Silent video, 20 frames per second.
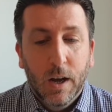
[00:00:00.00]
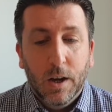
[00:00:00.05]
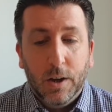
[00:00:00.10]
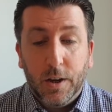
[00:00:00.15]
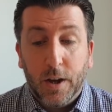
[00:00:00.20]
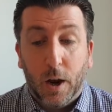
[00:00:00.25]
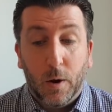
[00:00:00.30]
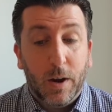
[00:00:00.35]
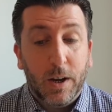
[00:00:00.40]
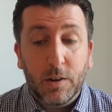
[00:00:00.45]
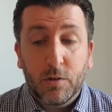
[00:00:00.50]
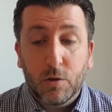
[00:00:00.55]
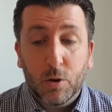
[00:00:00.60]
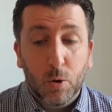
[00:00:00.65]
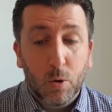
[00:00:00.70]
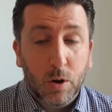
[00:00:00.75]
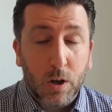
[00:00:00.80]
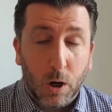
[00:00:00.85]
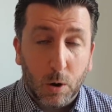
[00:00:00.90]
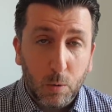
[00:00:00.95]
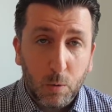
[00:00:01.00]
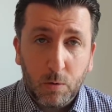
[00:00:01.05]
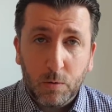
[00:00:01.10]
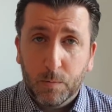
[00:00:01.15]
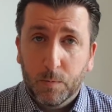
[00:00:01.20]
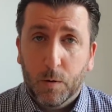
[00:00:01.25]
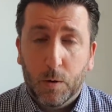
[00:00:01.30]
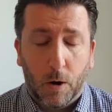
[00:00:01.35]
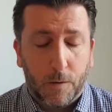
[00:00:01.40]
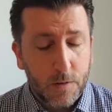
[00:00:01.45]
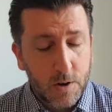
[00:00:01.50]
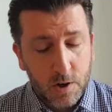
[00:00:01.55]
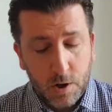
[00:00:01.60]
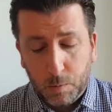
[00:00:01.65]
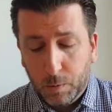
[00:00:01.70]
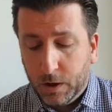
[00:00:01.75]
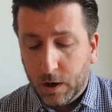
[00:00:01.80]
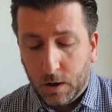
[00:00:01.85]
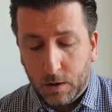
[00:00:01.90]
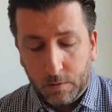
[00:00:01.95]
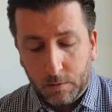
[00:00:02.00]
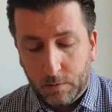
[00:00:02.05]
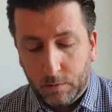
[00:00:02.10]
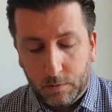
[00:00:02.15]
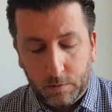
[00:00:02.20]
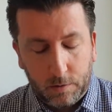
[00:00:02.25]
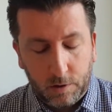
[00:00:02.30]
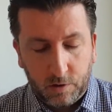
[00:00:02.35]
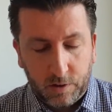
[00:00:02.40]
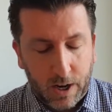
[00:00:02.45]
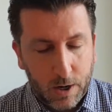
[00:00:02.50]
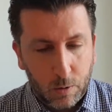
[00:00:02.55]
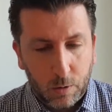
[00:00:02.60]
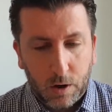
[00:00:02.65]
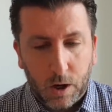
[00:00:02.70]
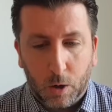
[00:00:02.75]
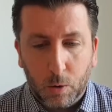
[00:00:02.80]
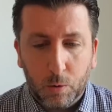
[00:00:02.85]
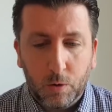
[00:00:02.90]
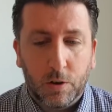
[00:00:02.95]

He scored goals. Obviously, we can't discount goals.